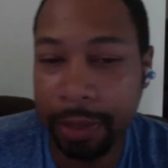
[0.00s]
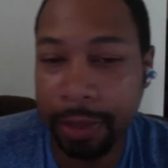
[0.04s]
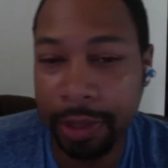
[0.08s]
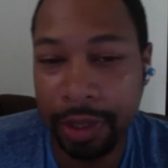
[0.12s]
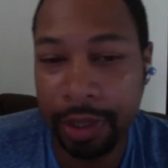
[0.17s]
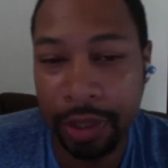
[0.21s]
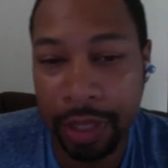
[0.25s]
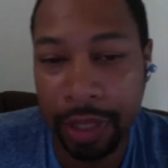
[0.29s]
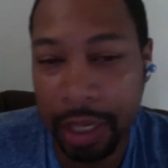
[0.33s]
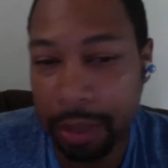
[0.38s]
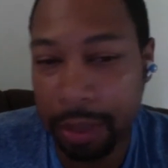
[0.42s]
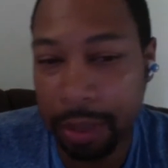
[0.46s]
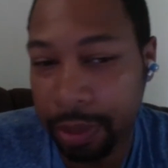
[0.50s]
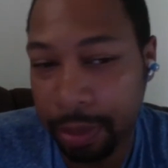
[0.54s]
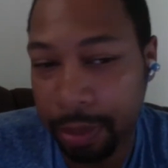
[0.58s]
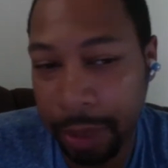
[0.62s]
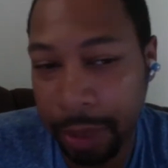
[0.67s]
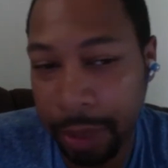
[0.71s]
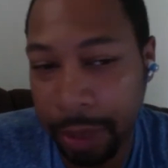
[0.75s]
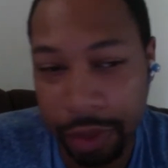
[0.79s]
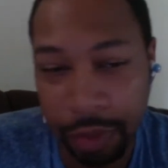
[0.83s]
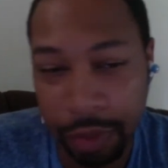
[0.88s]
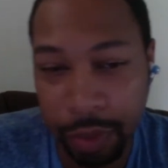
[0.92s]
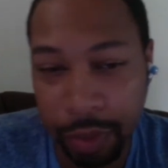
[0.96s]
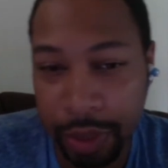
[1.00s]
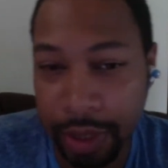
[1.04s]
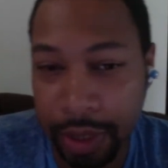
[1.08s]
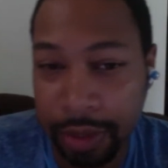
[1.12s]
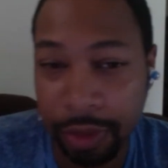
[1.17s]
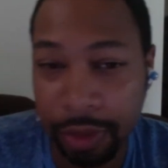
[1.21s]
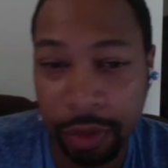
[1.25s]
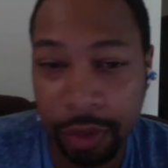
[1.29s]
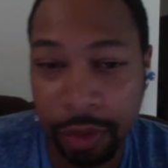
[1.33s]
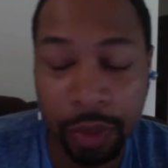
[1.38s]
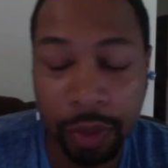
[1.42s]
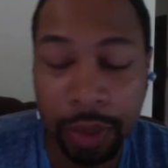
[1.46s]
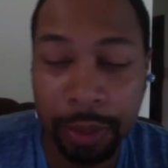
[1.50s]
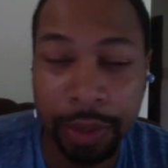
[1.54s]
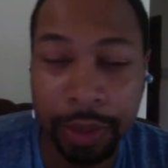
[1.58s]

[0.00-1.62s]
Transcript: So you got to put about 20 mm-hmm.